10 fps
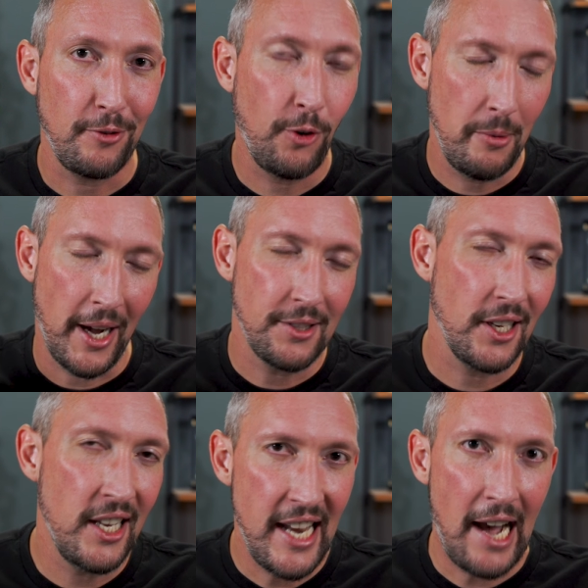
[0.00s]
the formats.
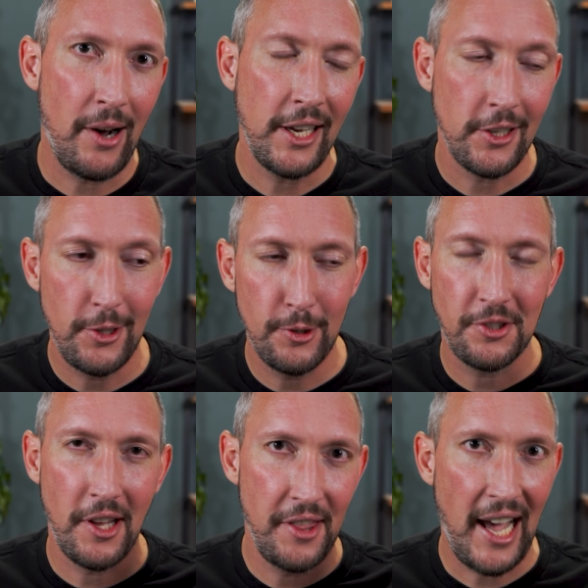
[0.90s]
And now I can
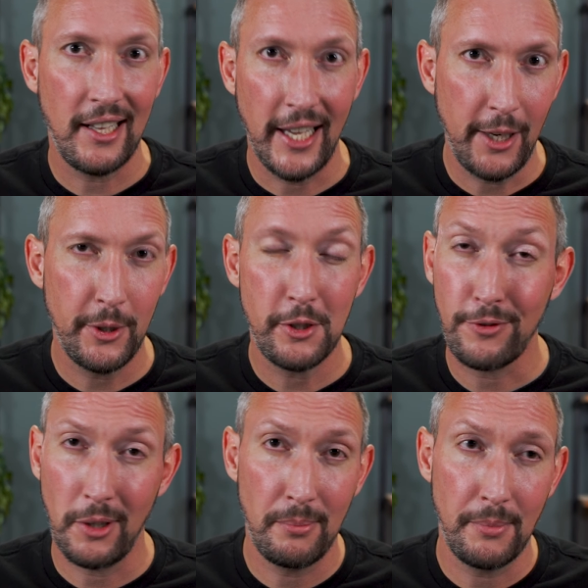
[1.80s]
use that language
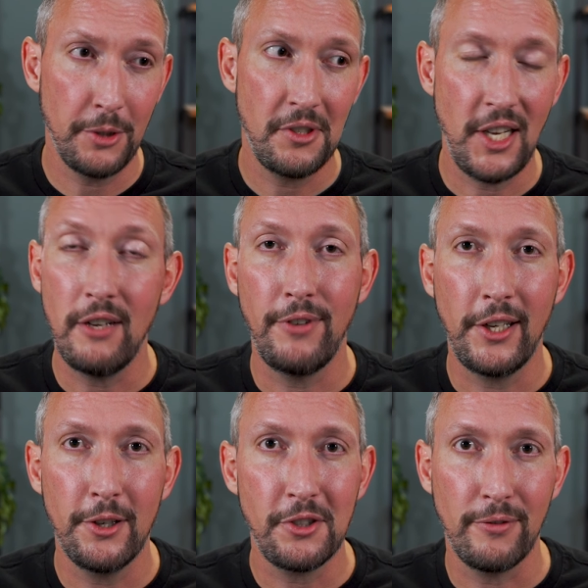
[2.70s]
from those 10
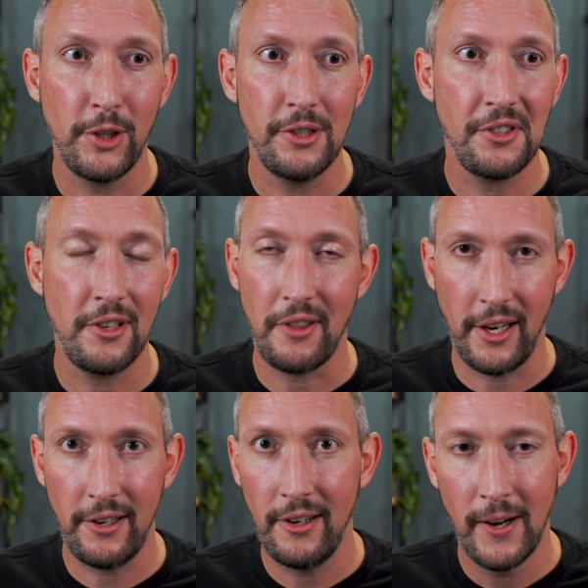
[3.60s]
videos of yours that are
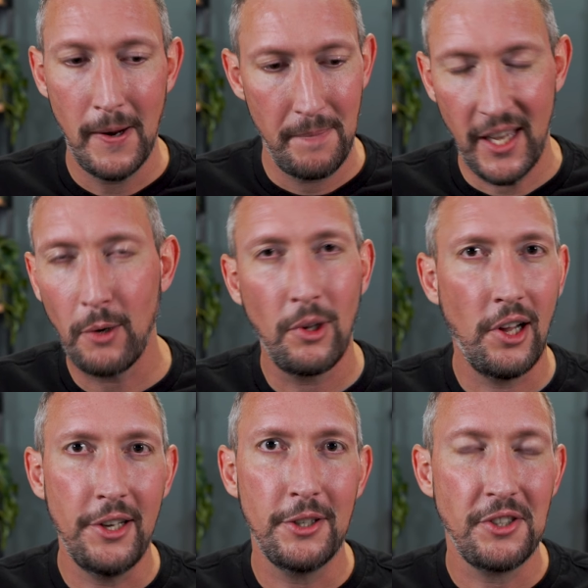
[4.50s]
there, and it will
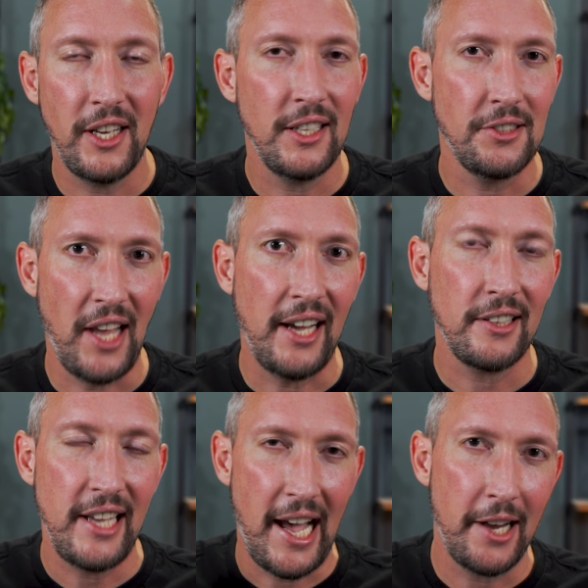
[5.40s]
understand
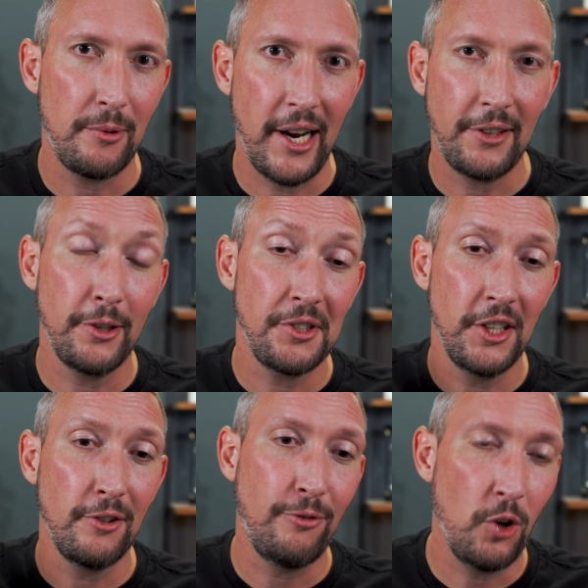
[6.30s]
exactly how to write those
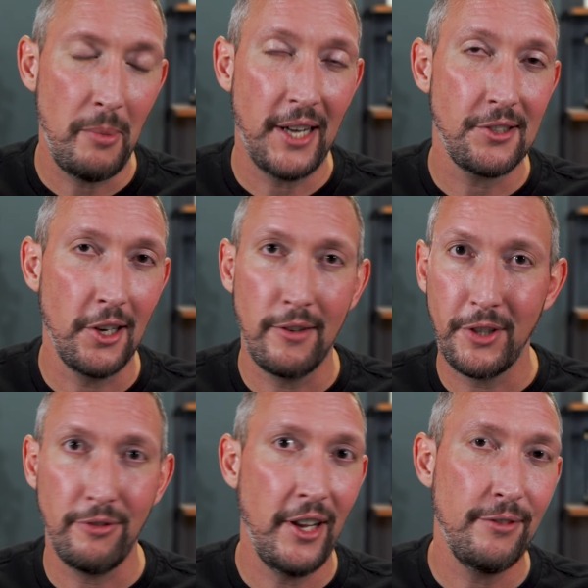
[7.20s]
in the formats of
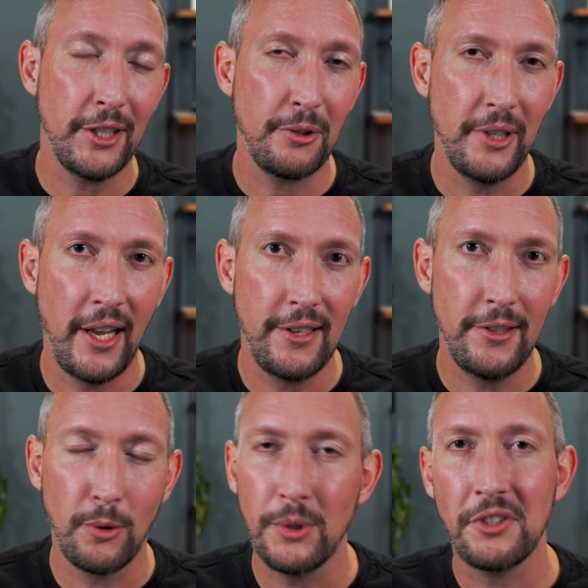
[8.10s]
your favorite
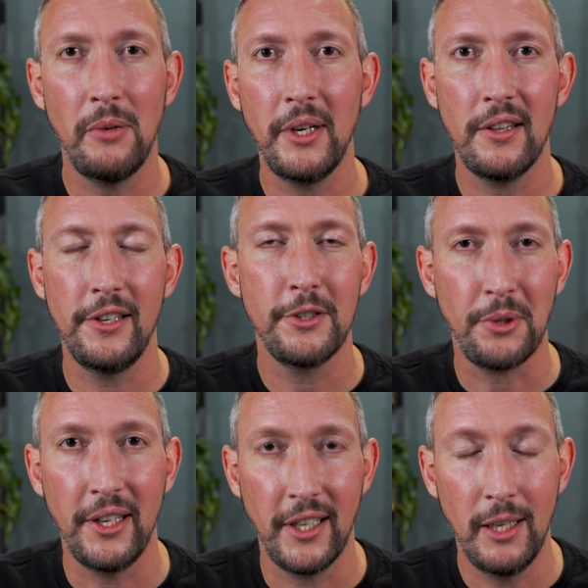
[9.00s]
creator or somebody that you're
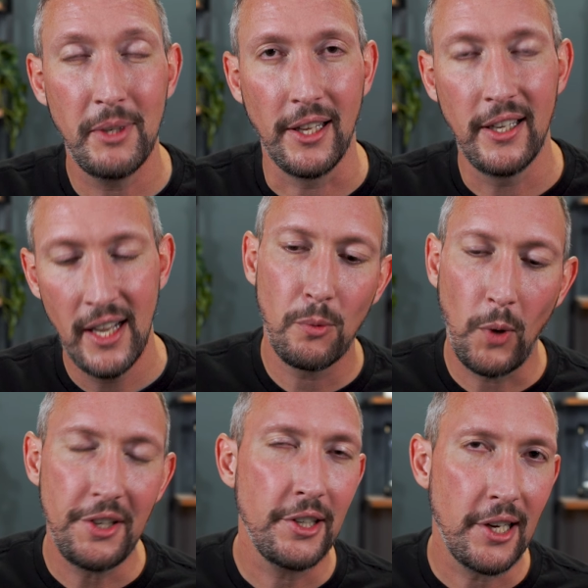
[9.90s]
trying to emulate.
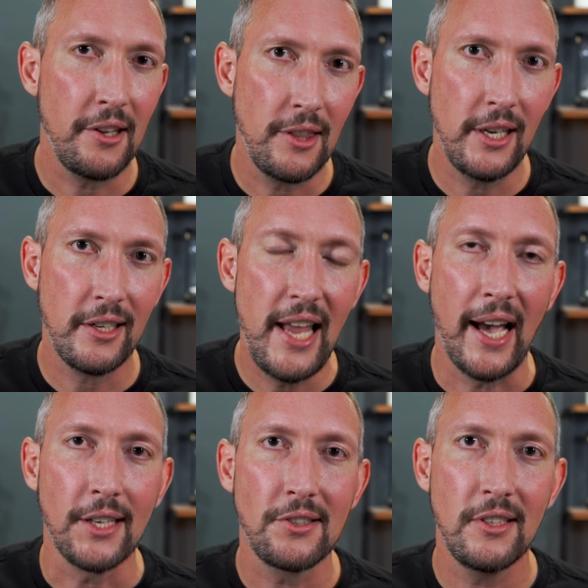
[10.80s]
What you're going to think
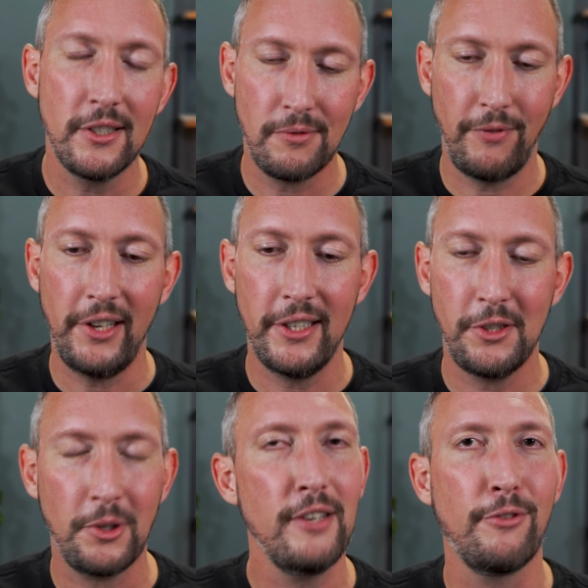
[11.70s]
next is very
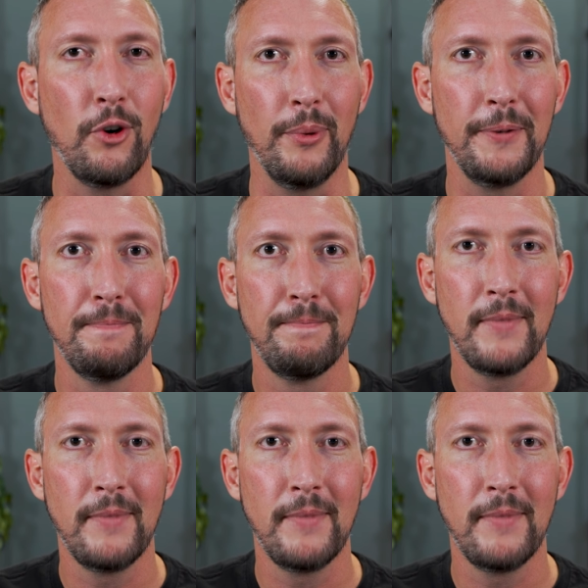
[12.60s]
straightforward.